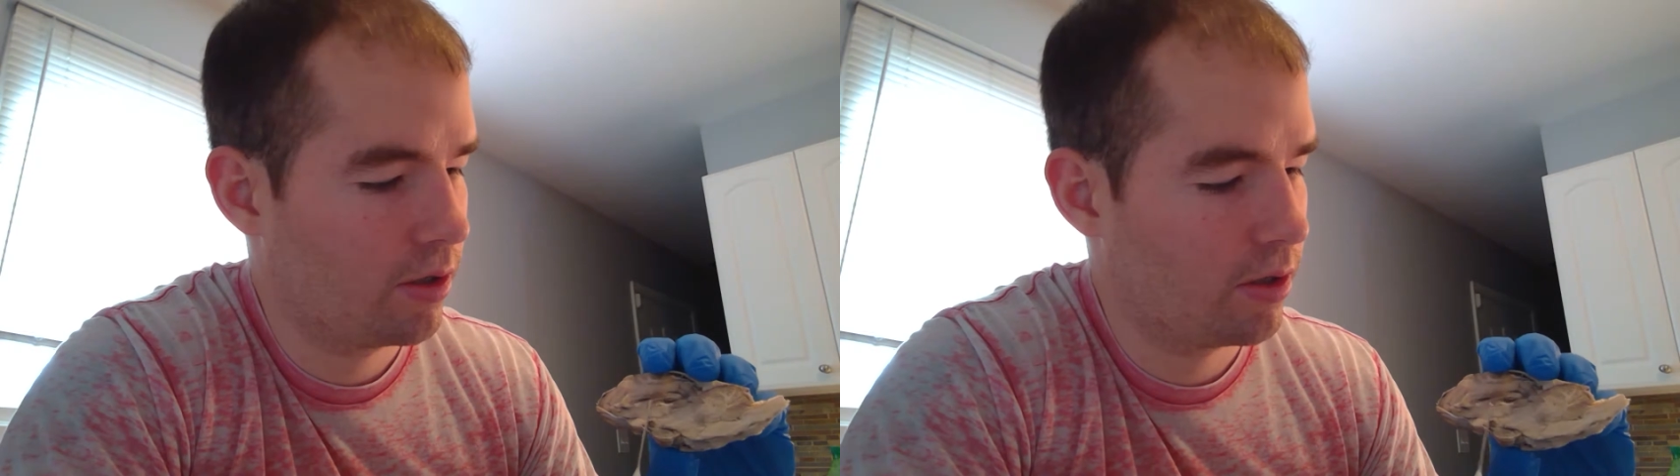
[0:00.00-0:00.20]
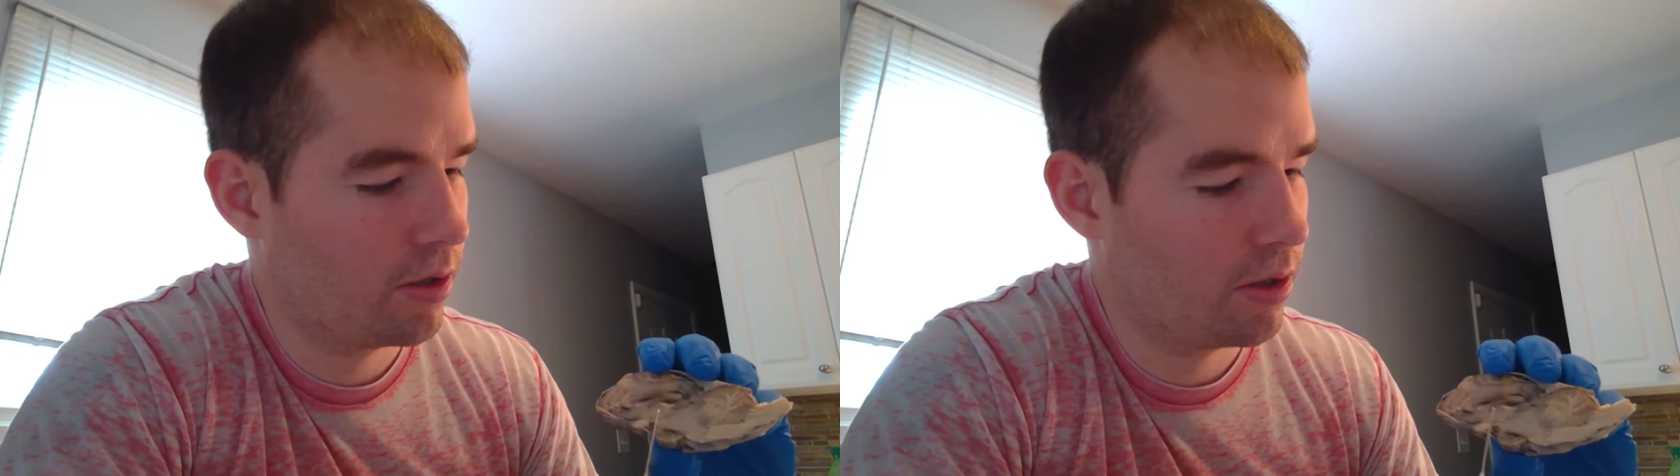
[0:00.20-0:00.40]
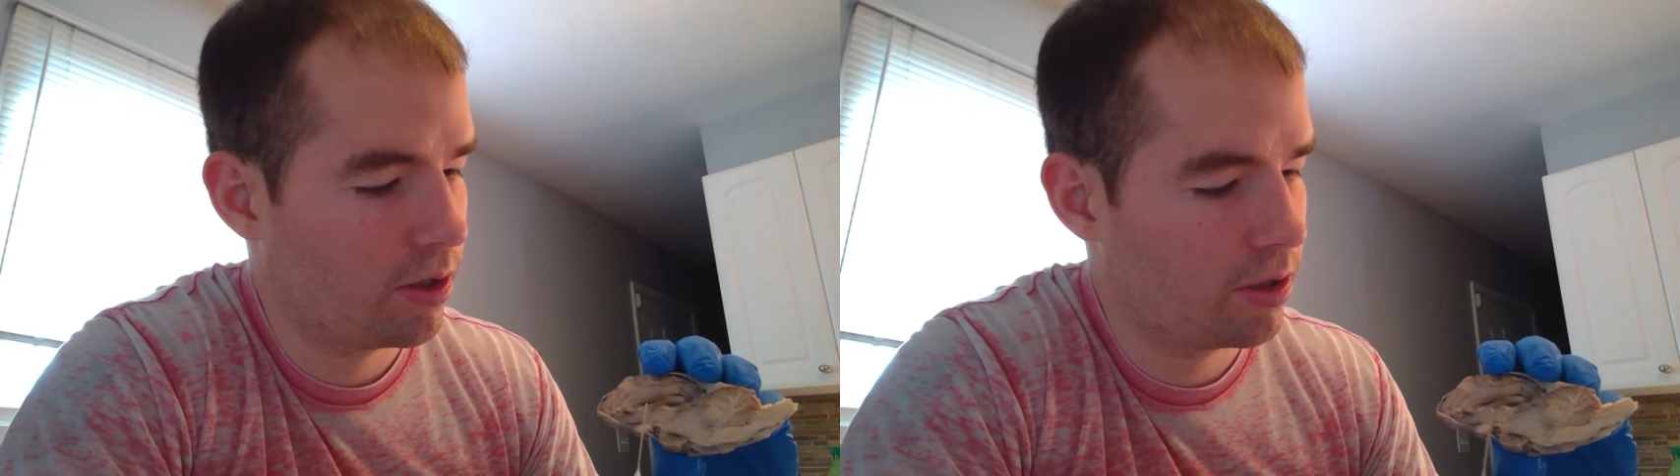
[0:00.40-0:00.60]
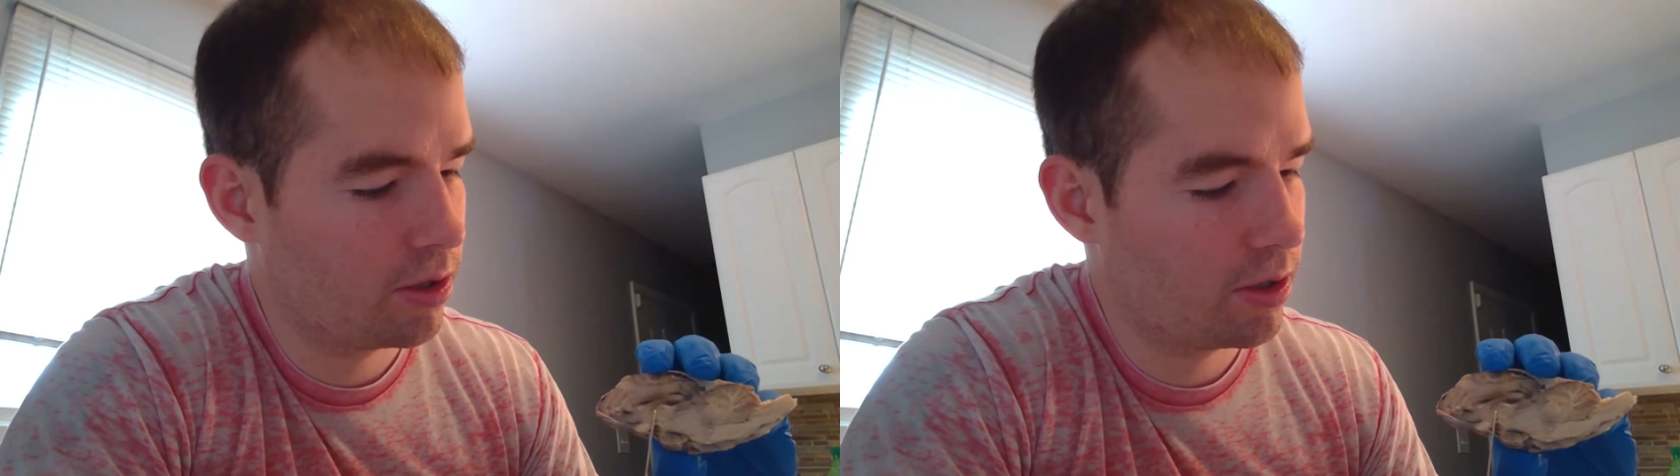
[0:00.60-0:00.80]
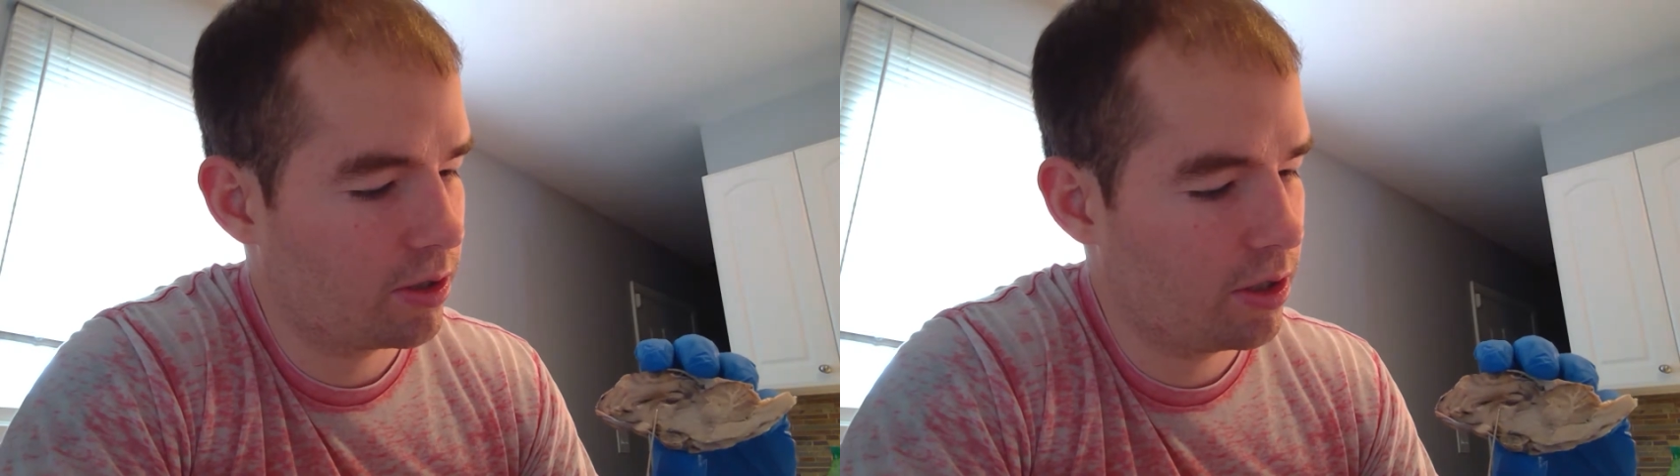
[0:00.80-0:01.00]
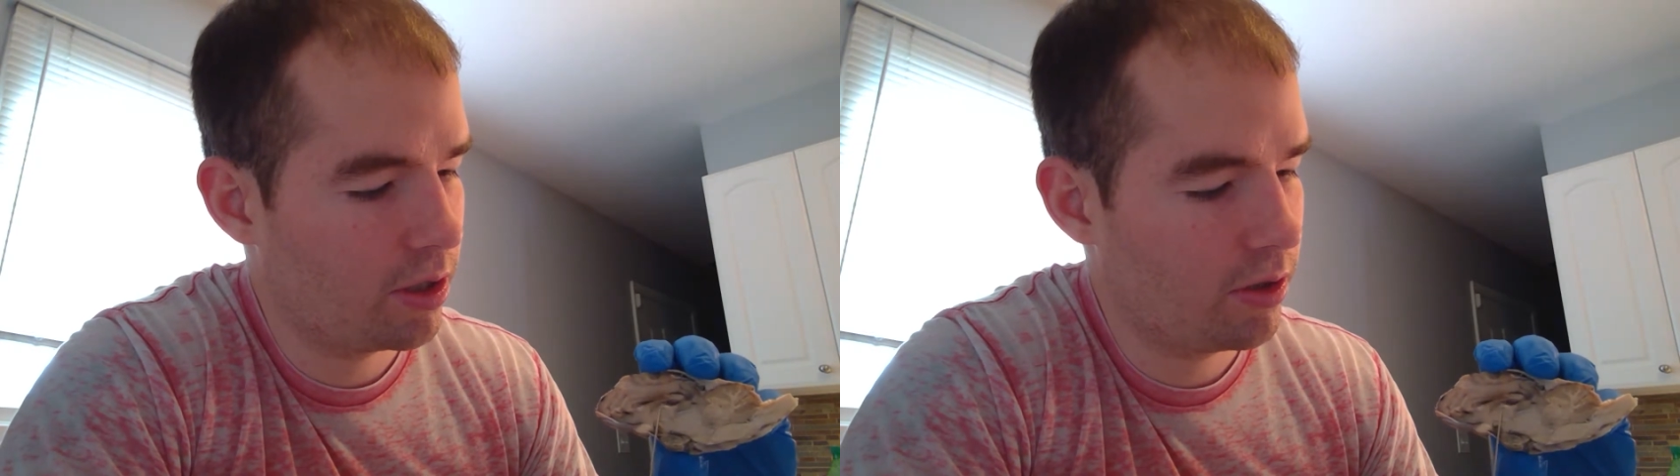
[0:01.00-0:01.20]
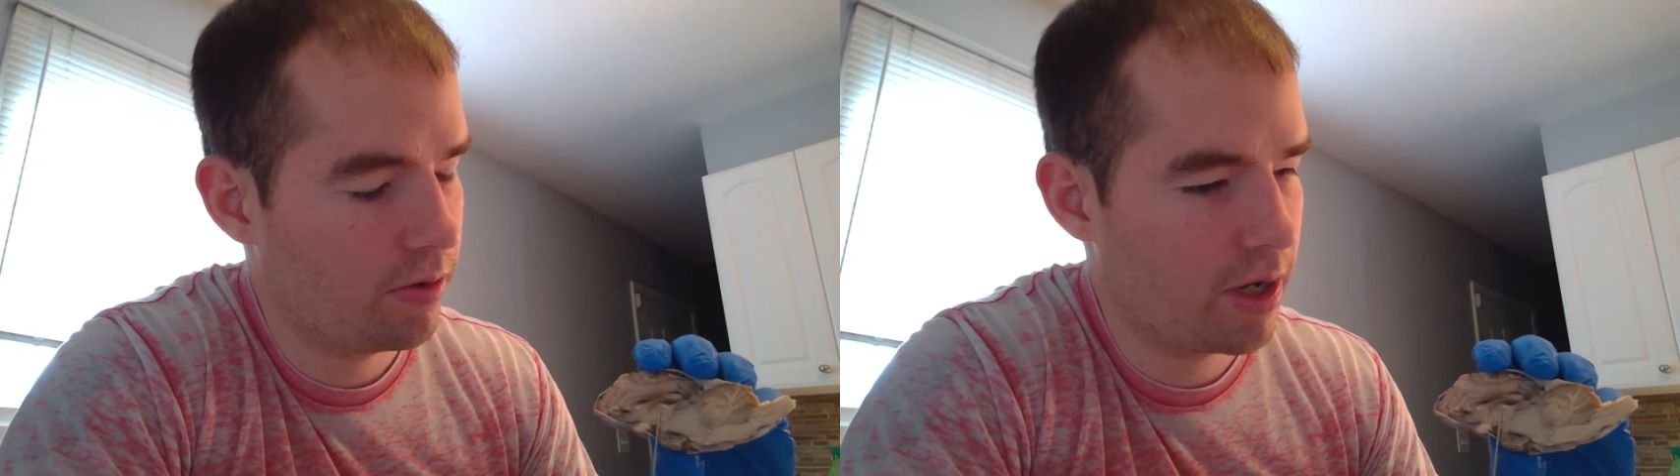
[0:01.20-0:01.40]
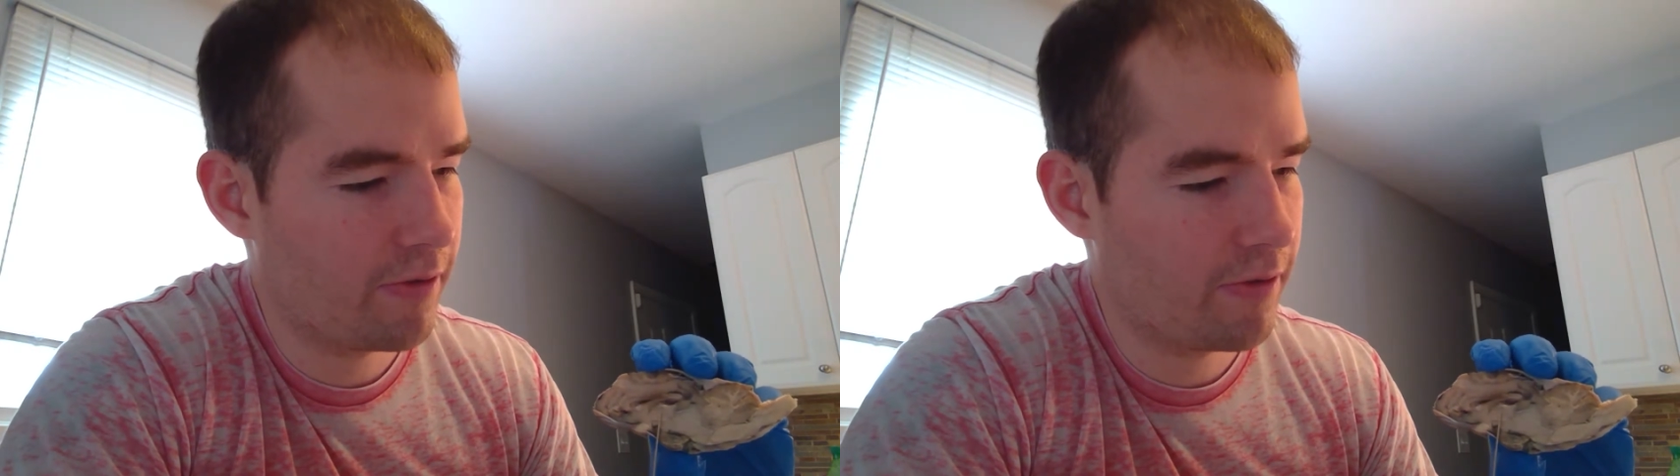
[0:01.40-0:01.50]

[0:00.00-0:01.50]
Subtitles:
And then just here we